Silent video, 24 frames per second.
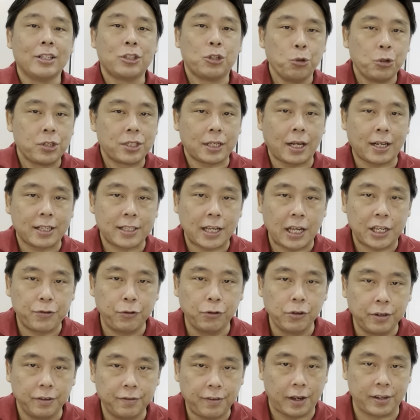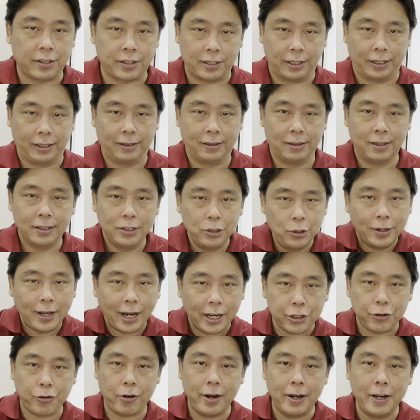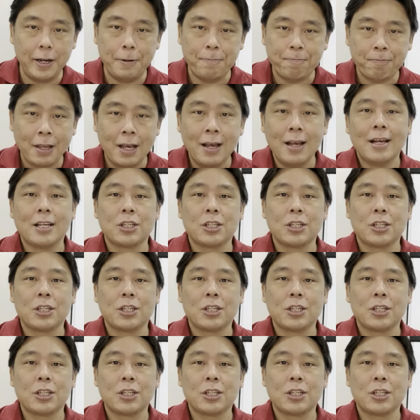to successful investing. You guys ready?